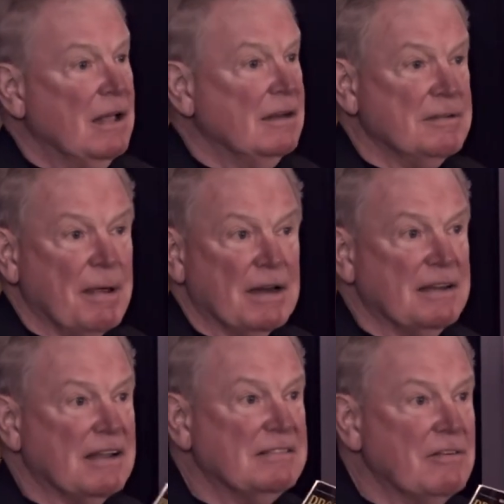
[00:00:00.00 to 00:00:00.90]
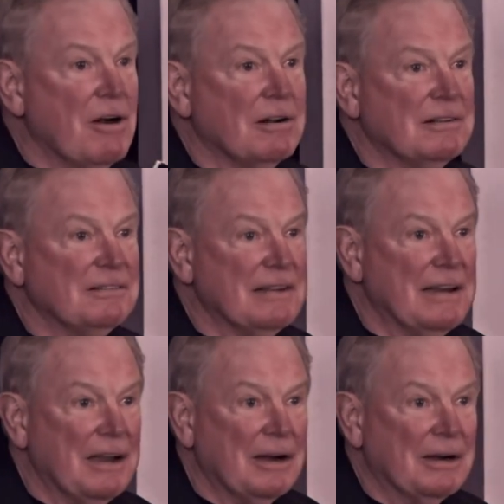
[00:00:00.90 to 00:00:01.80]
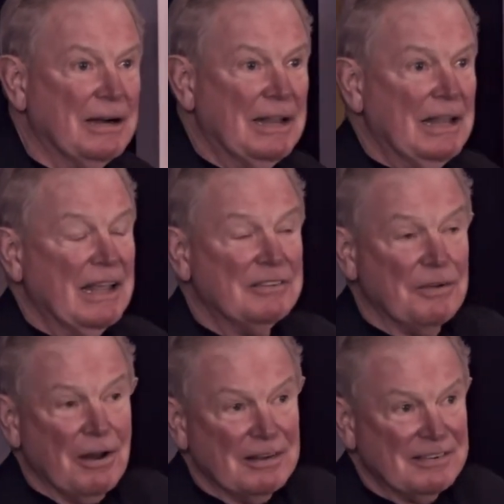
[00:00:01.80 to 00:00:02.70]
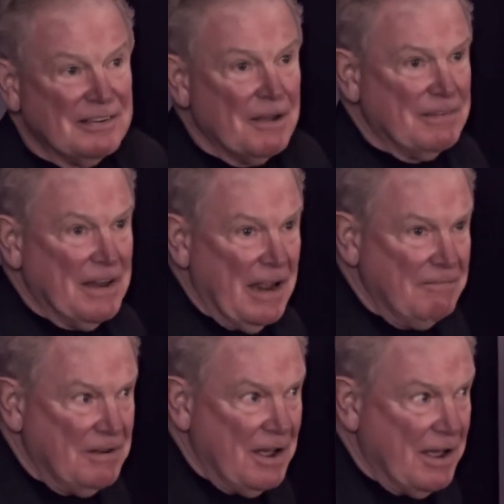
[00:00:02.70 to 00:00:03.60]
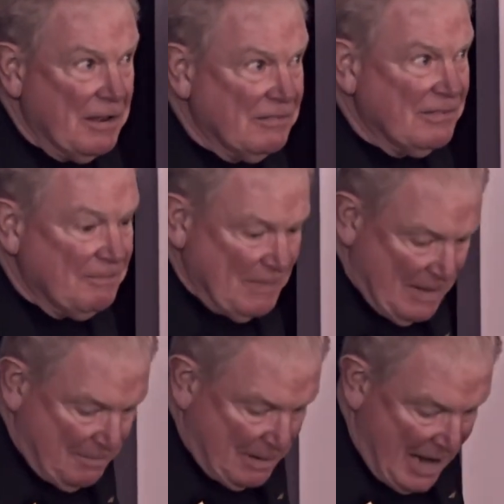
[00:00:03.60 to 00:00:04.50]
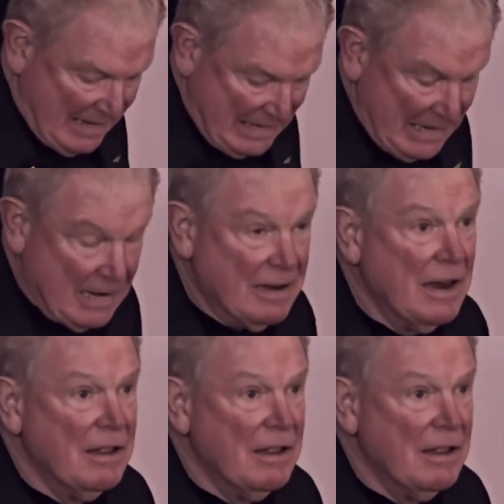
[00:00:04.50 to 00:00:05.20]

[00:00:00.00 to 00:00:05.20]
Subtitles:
There's about a dozen articles in here. It's all the stuff Dave does, but I can